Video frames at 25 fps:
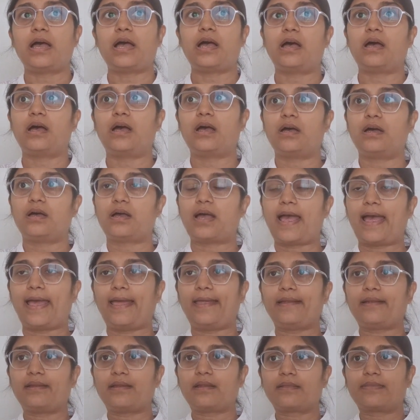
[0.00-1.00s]

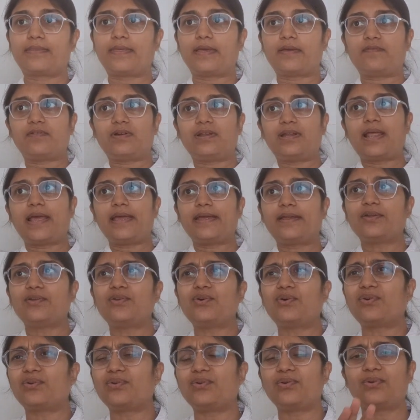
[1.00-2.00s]
And they were like,
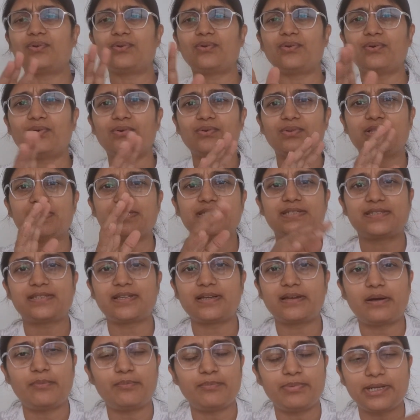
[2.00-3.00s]
no, this is
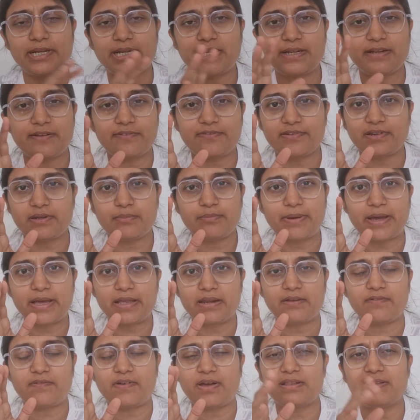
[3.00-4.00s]
a completely different
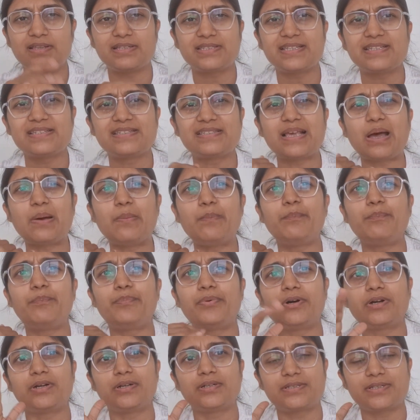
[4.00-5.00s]
Bhairava. This is some
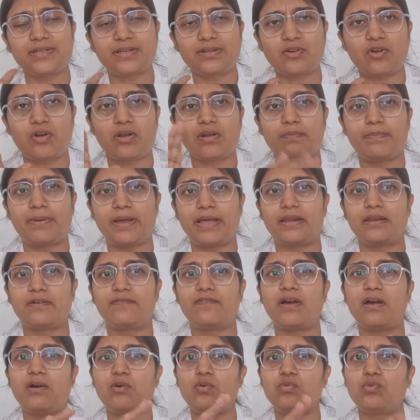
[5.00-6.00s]
person called
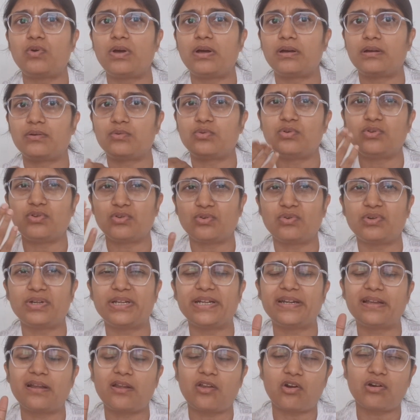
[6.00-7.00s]
Bhairava who
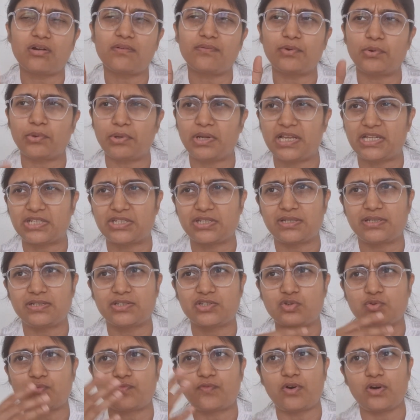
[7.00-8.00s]
did a lot of
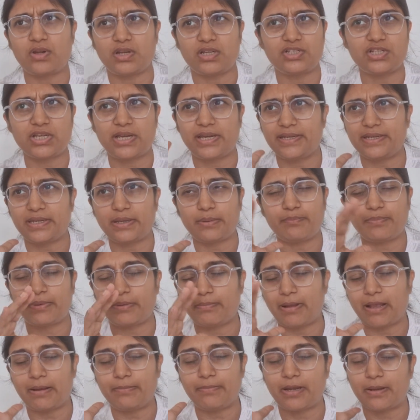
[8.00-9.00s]
donations for a Jain
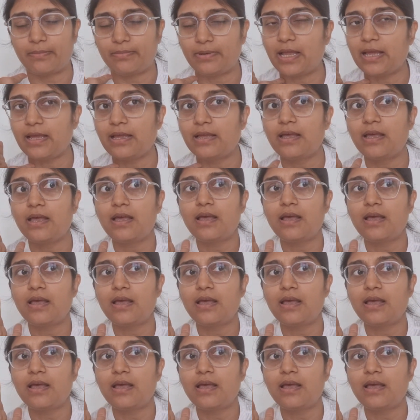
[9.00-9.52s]
temple, blah, blah, blah.